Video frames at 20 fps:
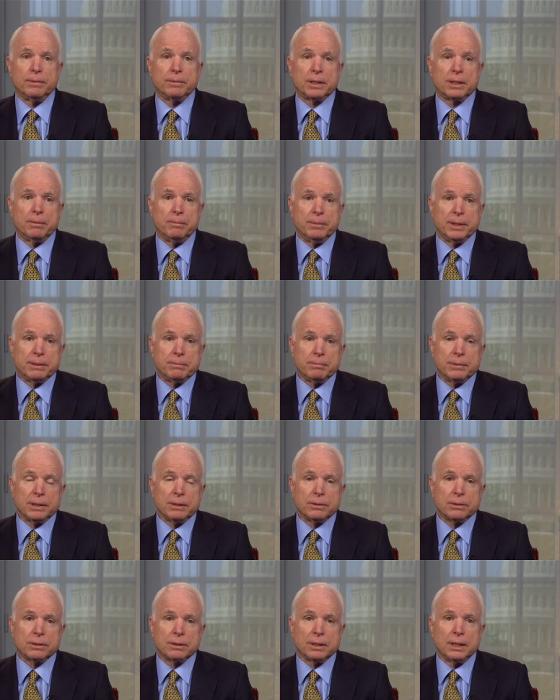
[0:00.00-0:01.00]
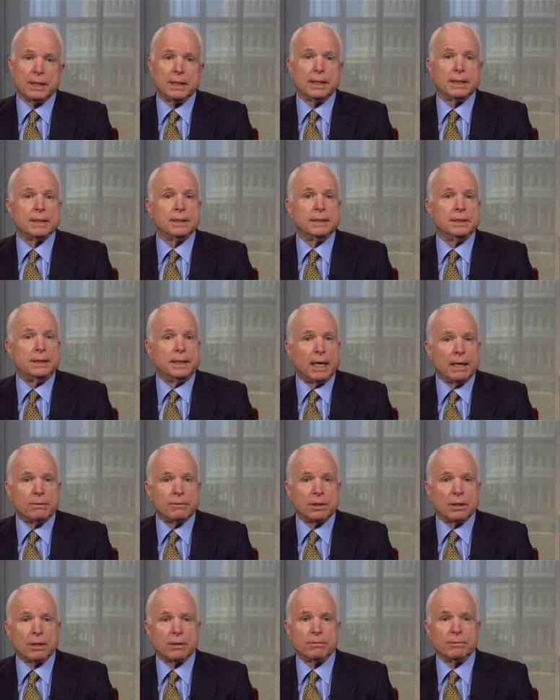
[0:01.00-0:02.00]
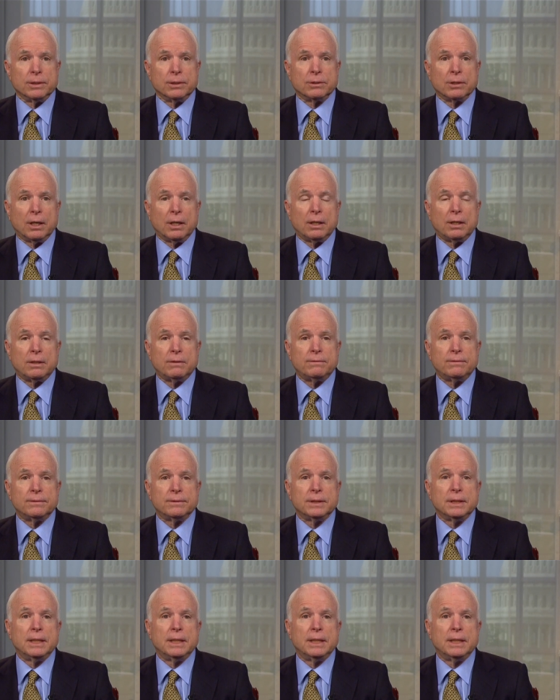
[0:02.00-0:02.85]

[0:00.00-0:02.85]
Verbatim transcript: commitments, doubt our resolve,